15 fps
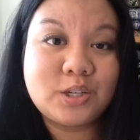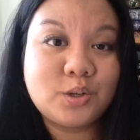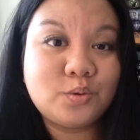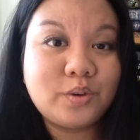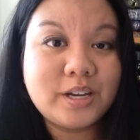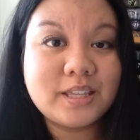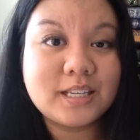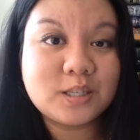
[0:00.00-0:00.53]
to
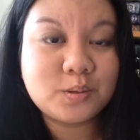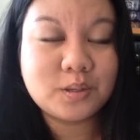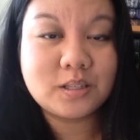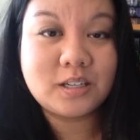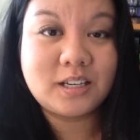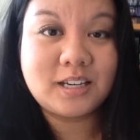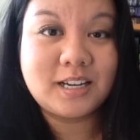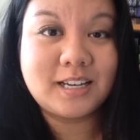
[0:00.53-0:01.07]
read this
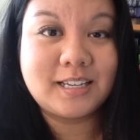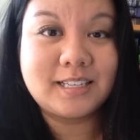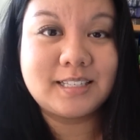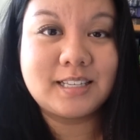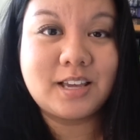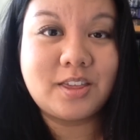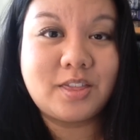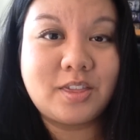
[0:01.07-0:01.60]
was
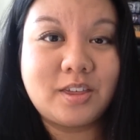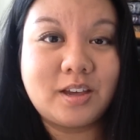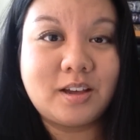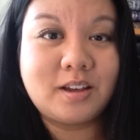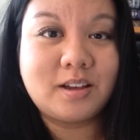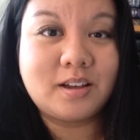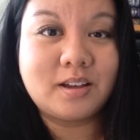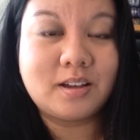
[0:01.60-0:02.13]
because
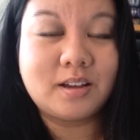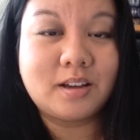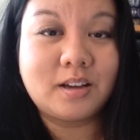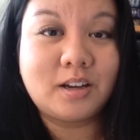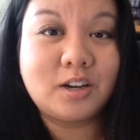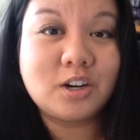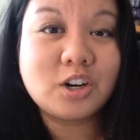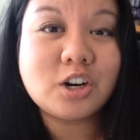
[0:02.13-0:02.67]
the
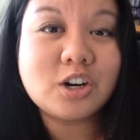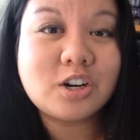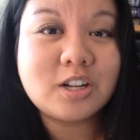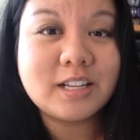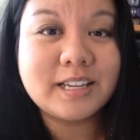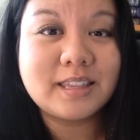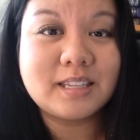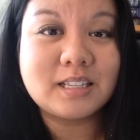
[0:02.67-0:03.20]

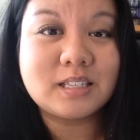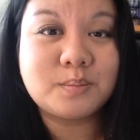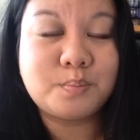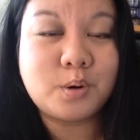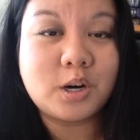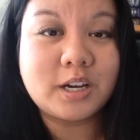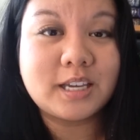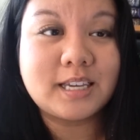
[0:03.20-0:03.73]
girl in this
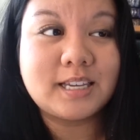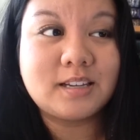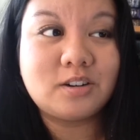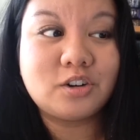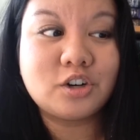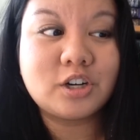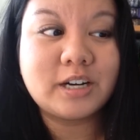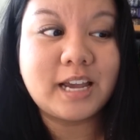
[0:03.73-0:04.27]
book,
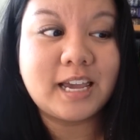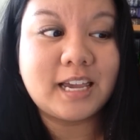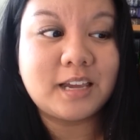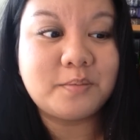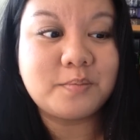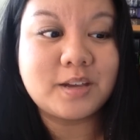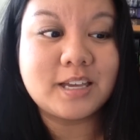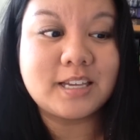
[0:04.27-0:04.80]
her
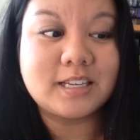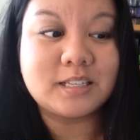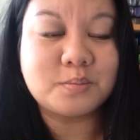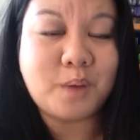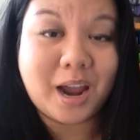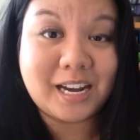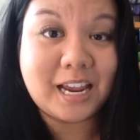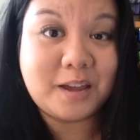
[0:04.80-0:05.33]
name is
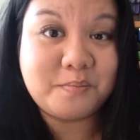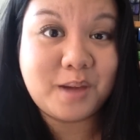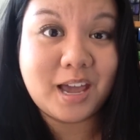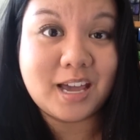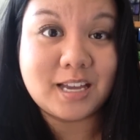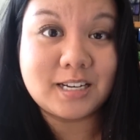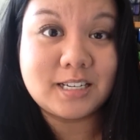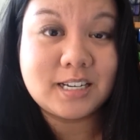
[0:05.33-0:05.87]
my name,
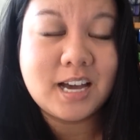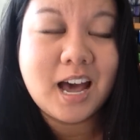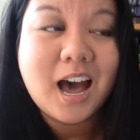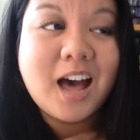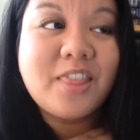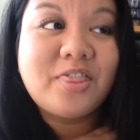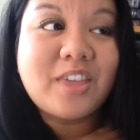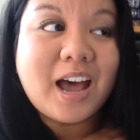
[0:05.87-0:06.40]

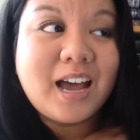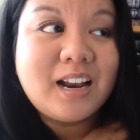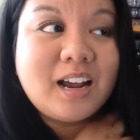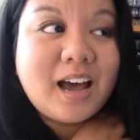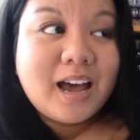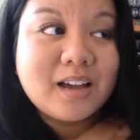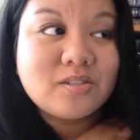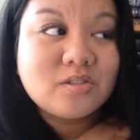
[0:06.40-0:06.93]
and that
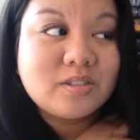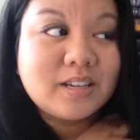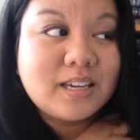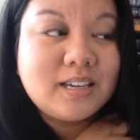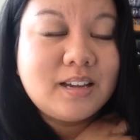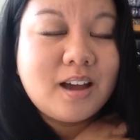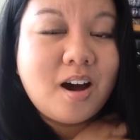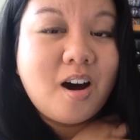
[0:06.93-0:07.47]

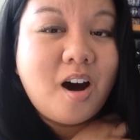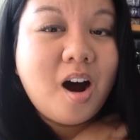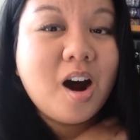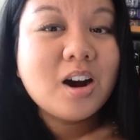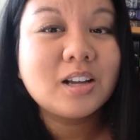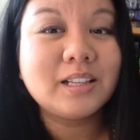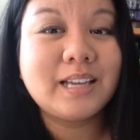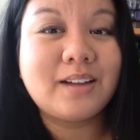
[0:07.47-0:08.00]
actually
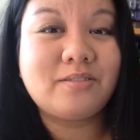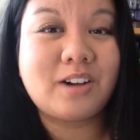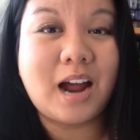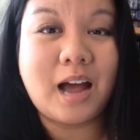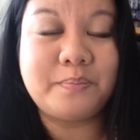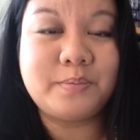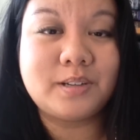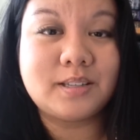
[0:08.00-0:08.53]
hardly ever
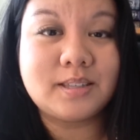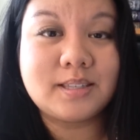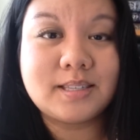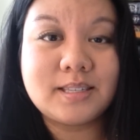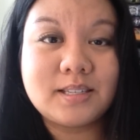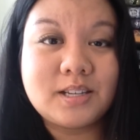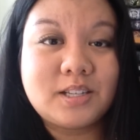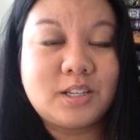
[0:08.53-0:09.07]

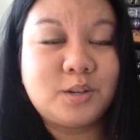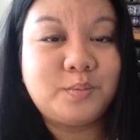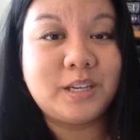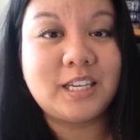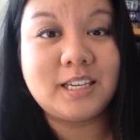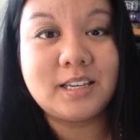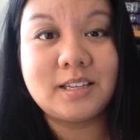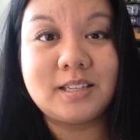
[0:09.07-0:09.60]
happens to
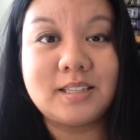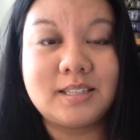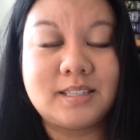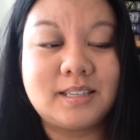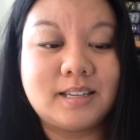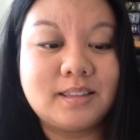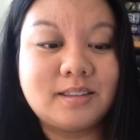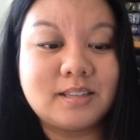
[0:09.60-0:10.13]
me
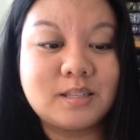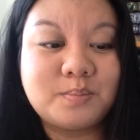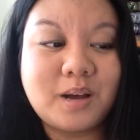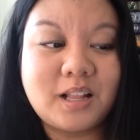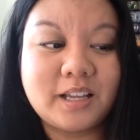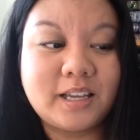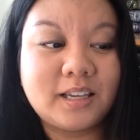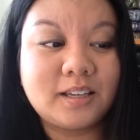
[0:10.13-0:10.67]
because the
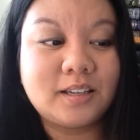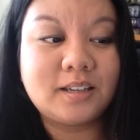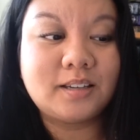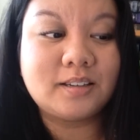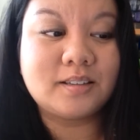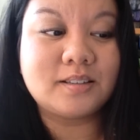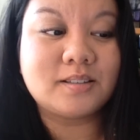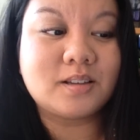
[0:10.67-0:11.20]
spelling
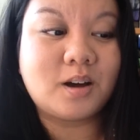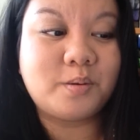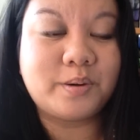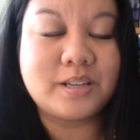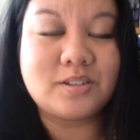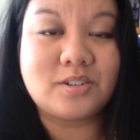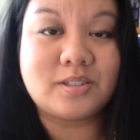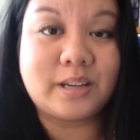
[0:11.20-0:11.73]
is
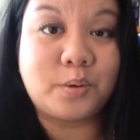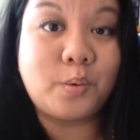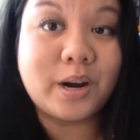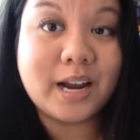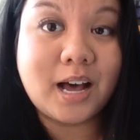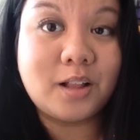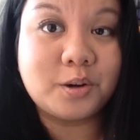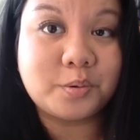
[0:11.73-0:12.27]
always just like
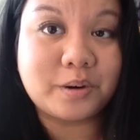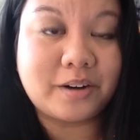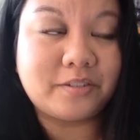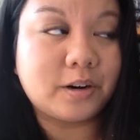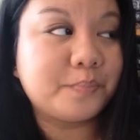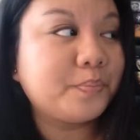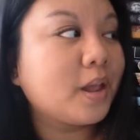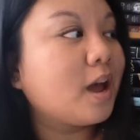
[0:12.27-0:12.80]
one L or
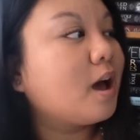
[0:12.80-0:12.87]
whatever.